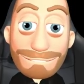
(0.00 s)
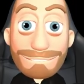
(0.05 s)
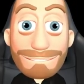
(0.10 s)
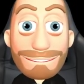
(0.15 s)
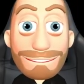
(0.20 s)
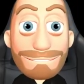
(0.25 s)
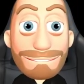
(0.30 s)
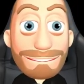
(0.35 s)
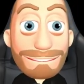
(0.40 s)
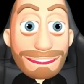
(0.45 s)

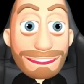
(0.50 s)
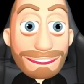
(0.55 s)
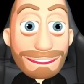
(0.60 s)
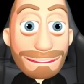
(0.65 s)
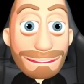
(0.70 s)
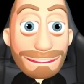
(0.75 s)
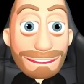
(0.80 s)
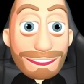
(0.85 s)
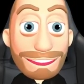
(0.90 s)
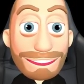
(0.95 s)

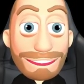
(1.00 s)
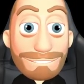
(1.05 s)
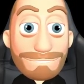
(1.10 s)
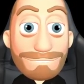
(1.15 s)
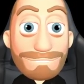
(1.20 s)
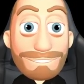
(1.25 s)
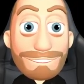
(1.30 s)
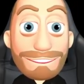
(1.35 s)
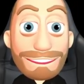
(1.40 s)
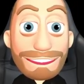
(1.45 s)
Eventually,
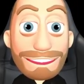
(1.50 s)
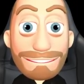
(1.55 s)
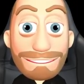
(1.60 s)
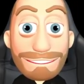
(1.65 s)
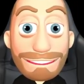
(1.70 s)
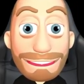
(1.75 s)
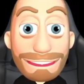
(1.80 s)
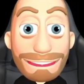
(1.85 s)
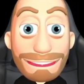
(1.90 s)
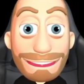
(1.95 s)
we
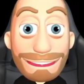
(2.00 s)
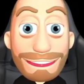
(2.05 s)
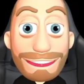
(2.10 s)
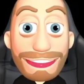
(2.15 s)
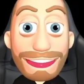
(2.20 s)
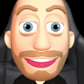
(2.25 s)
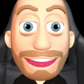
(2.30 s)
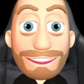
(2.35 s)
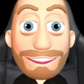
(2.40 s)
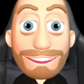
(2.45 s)
plan on,
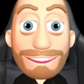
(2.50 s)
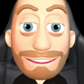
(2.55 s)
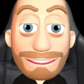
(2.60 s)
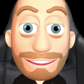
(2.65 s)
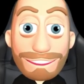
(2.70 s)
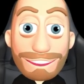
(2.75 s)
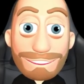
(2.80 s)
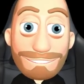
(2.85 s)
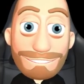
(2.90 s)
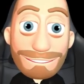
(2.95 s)
so there will be
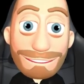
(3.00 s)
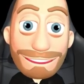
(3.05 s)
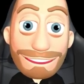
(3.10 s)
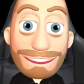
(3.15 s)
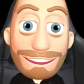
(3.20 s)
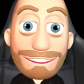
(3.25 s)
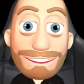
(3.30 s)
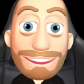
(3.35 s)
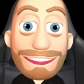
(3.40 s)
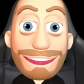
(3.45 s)
this
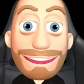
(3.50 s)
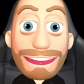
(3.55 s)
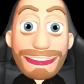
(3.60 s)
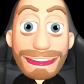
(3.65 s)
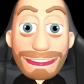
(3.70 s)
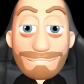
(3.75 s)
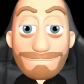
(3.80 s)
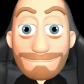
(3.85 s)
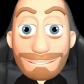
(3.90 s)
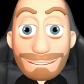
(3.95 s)
airdrop and
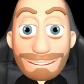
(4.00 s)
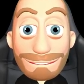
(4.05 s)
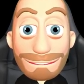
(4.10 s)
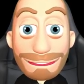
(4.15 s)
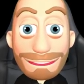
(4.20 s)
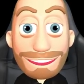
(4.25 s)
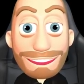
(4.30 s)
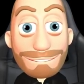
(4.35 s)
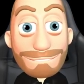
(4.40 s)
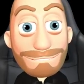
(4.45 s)
potentially
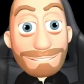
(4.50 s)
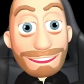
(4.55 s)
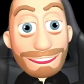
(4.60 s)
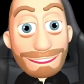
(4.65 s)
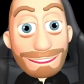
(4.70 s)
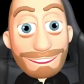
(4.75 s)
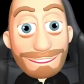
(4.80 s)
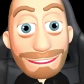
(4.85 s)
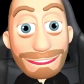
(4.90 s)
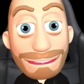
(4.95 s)
another
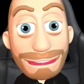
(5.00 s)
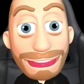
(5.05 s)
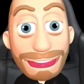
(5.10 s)
airdrop,